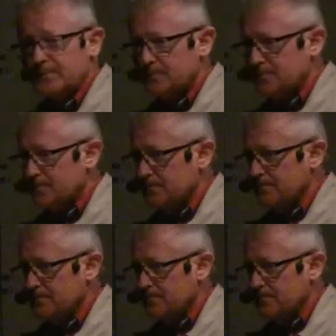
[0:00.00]
clamps
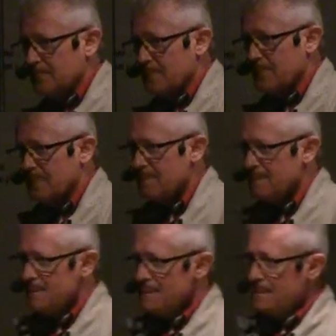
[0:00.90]
or rubber
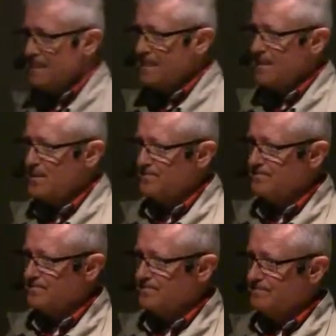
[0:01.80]
face
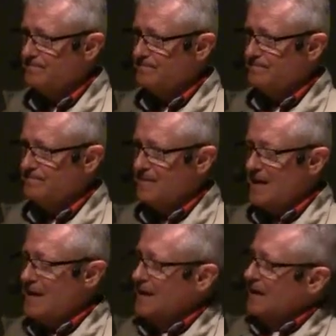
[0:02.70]
clamps will do that too.
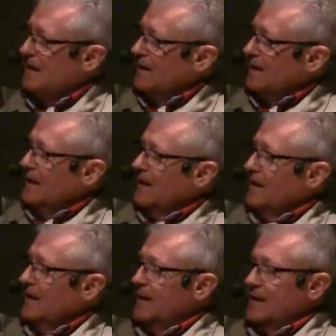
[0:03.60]

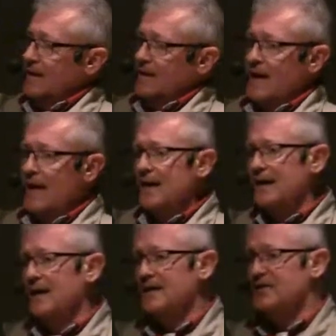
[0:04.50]
Yeah,
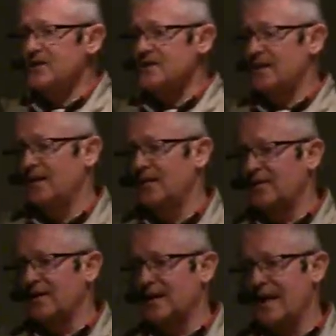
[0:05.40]
it's just that, you know,
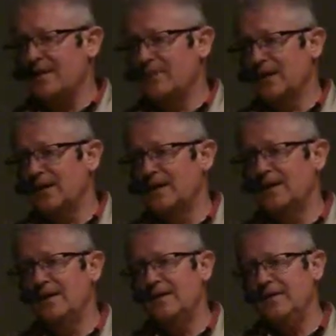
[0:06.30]
you're clamping,
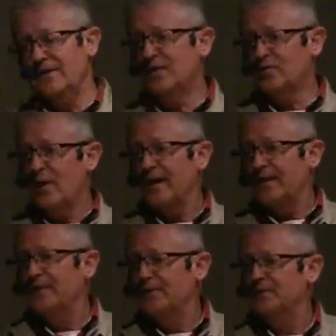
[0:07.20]
you, got 20
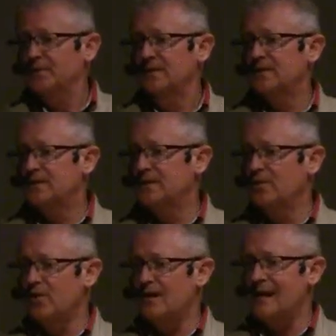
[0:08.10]
to do. The
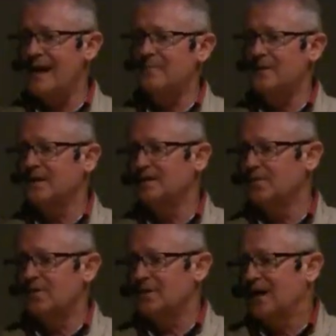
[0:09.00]
more clamping, the
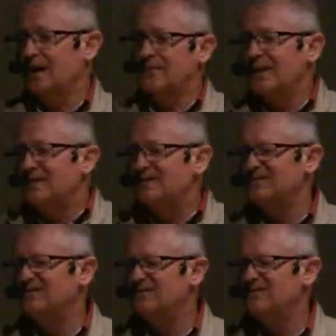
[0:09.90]
more time, you know. Those
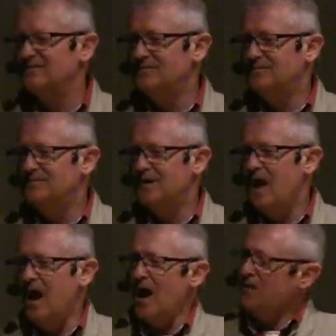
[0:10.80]
quick clamps,
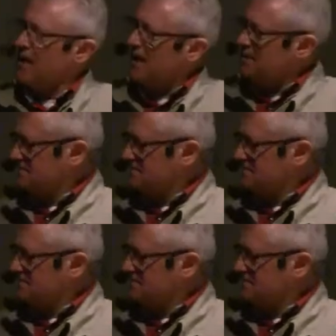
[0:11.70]
Oh, okay.